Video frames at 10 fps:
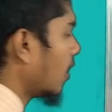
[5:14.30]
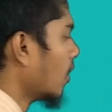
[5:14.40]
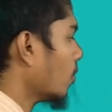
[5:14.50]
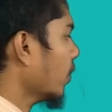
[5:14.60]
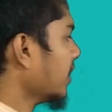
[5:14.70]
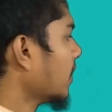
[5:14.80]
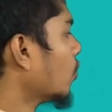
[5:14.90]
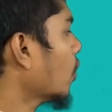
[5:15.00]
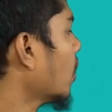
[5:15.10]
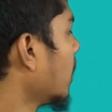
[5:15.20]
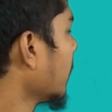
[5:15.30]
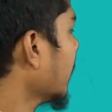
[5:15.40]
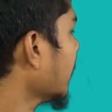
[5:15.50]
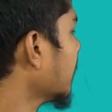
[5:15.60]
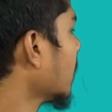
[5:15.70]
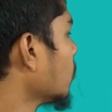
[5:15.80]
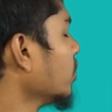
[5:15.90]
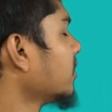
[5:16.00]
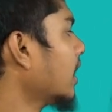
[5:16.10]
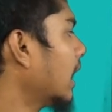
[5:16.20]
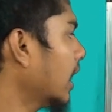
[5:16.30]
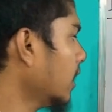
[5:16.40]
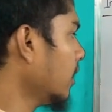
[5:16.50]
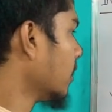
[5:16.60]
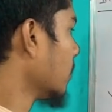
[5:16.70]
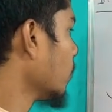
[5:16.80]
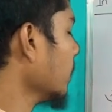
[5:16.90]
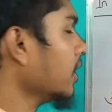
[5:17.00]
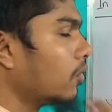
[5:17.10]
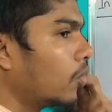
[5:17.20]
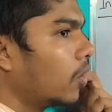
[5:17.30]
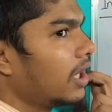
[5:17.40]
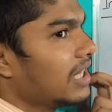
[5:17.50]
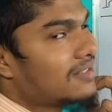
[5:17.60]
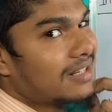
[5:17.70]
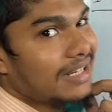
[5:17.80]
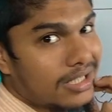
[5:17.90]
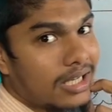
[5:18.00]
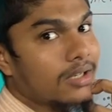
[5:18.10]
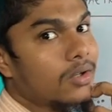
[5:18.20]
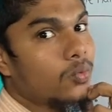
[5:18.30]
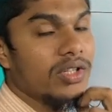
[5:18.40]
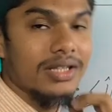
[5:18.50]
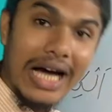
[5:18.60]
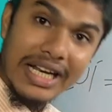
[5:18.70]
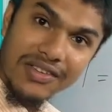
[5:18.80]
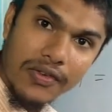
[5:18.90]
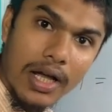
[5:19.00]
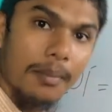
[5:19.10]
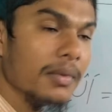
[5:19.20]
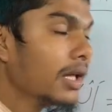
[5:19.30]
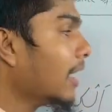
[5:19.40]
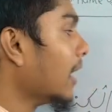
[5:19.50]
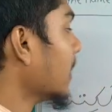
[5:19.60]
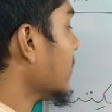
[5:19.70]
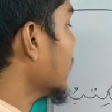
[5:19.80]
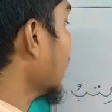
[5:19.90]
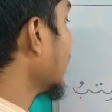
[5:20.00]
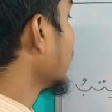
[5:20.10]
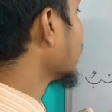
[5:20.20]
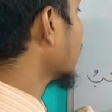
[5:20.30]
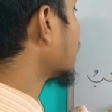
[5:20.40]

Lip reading: When a word written with when a word is written with alif lam, then the